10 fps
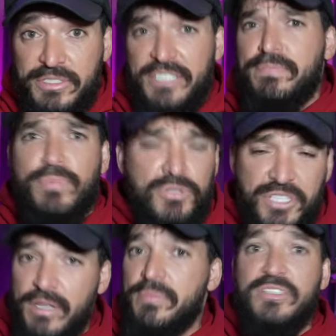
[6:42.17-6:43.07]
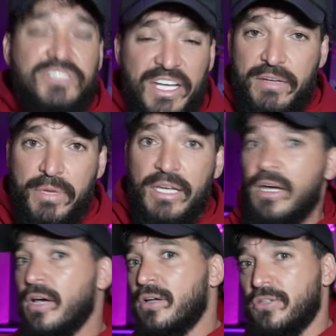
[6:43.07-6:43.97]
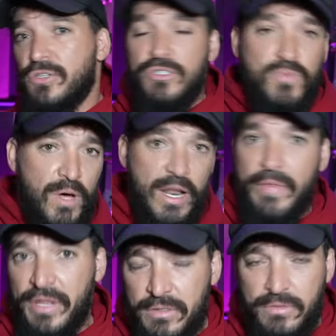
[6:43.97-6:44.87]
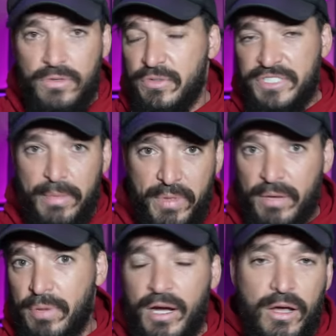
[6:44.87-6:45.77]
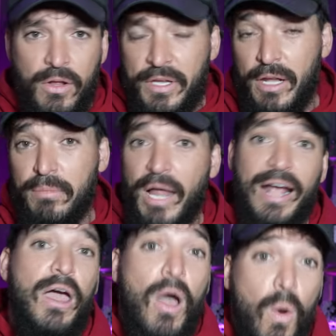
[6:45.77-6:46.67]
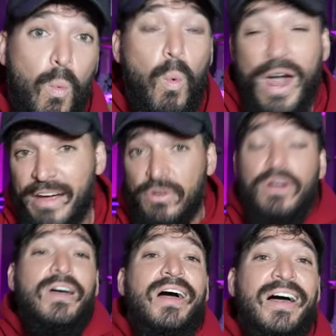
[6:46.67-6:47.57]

That's bullshit. That'd be insane of me to accuse one and then do the same thing. Pot calling kettle black. Whatever.